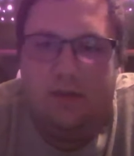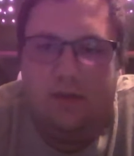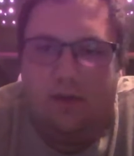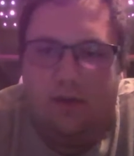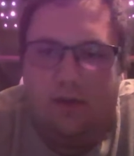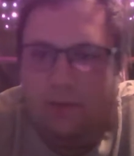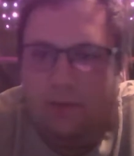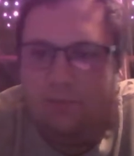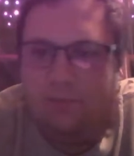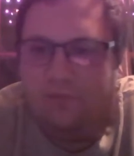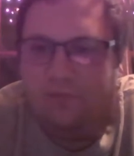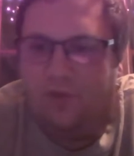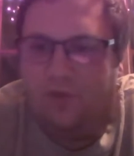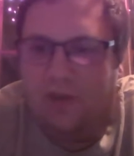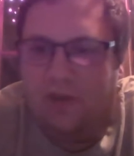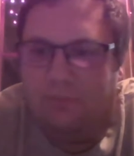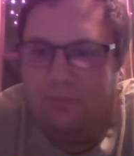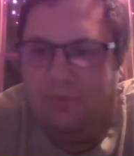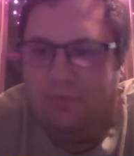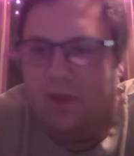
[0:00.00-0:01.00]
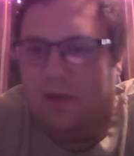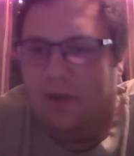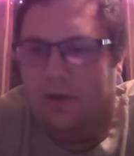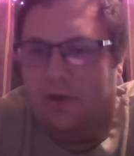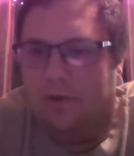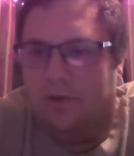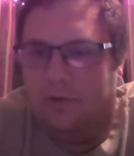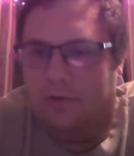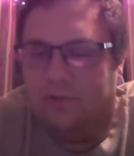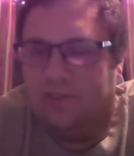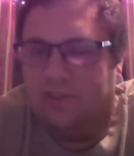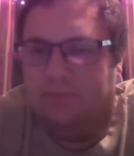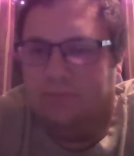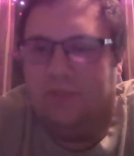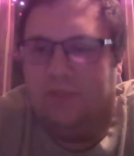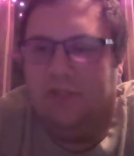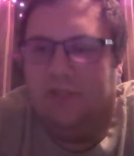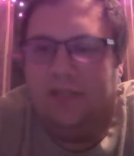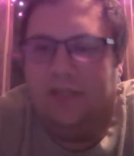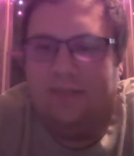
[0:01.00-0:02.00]
Harbor Freight Predator or
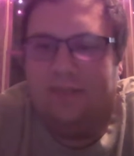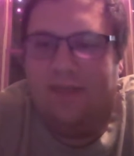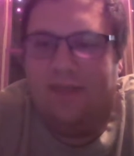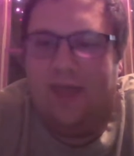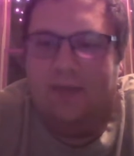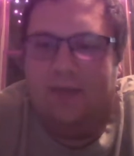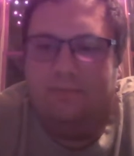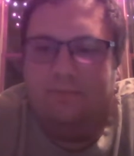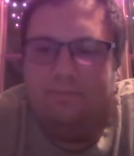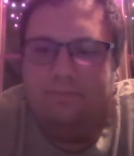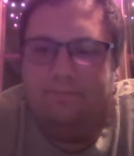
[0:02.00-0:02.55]
something like that.